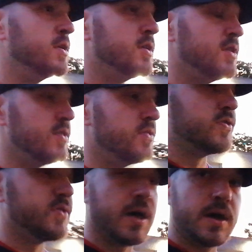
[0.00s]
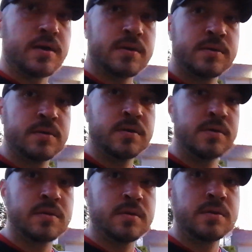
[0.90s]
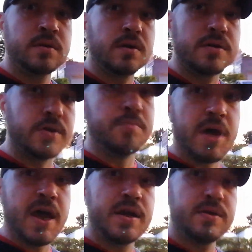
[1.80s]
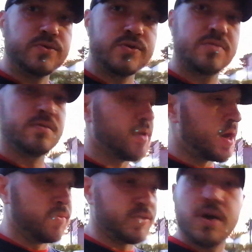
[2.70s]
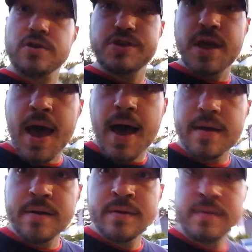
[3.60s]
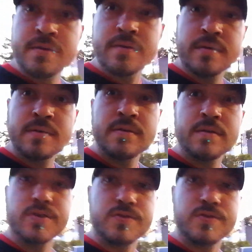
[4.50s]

He's a good man. I was all she had as